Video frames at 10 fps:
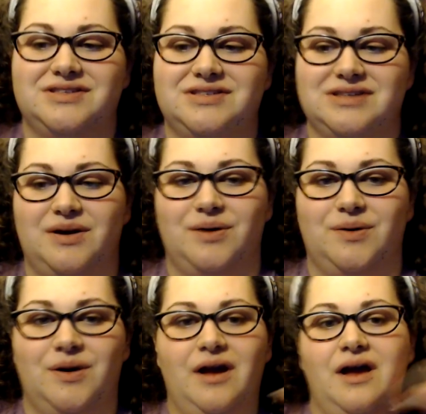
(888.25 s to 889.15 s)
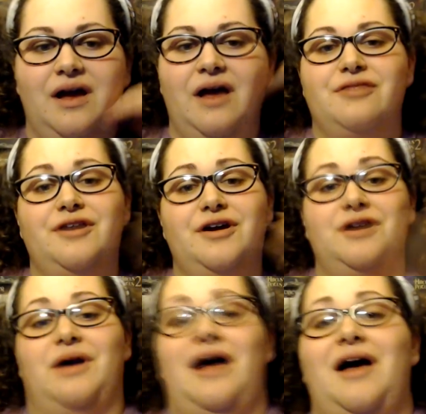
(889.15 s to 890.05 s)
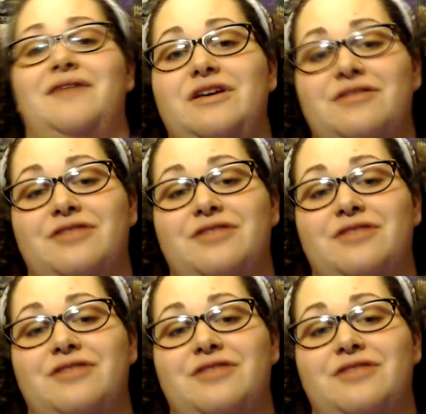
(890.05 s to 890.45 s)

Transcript: So, there you have it.